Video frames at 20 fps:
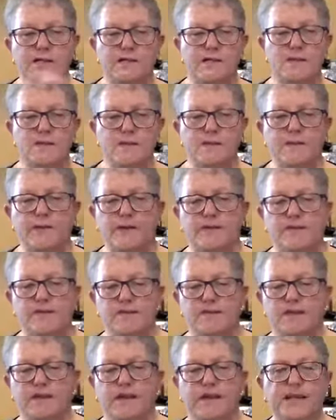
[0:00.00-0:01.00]
a certain amount of
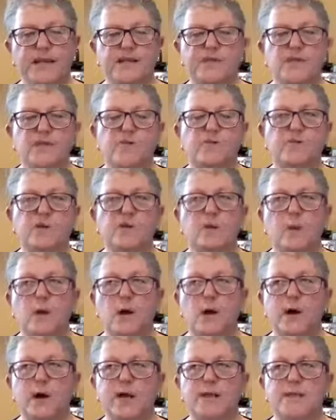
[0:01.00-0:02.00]
feeding, so it
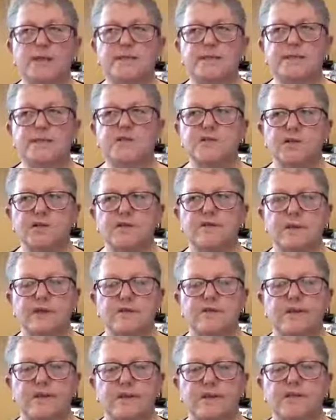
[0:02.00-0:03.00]
requires a certain amount
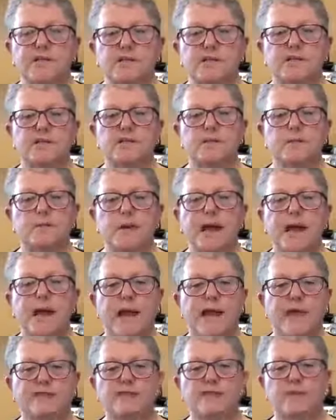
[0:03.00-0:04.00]
of energy to
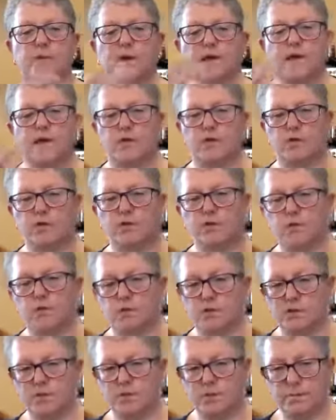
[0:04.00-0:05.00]
behave the way you
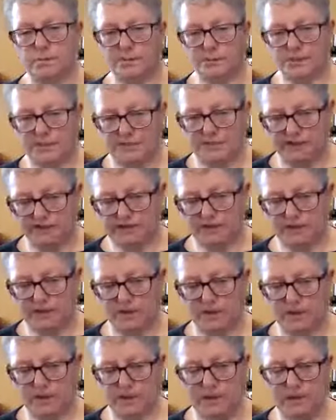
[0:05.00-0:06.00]
want to predict it's
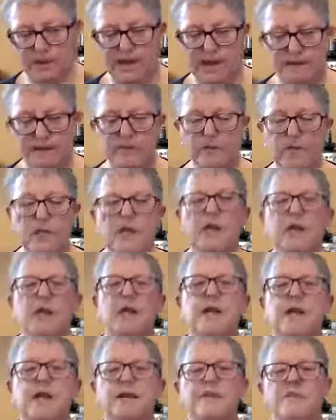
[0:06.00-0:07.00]
going to behave.
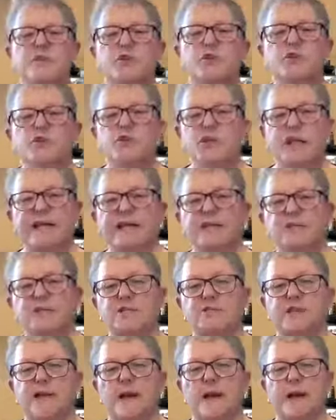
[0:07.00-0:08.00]
If you change the
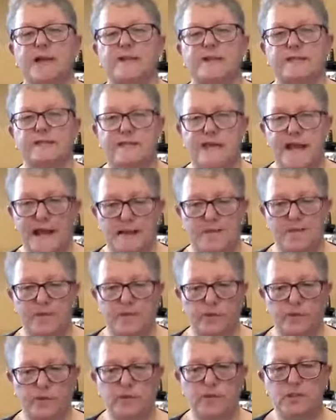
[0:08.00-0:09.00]
flour at that
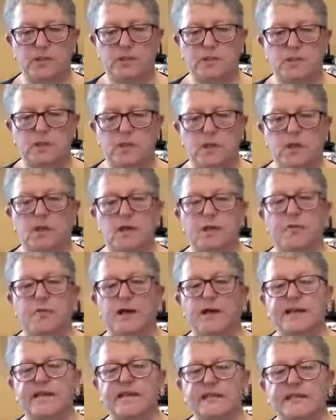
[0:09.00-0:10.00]
point,
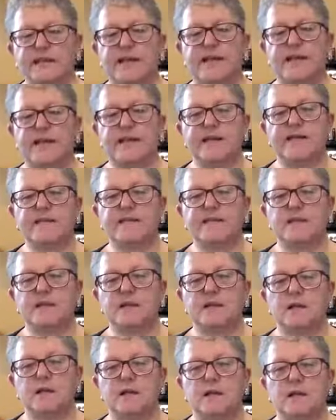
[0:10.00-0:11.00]
my understanding is that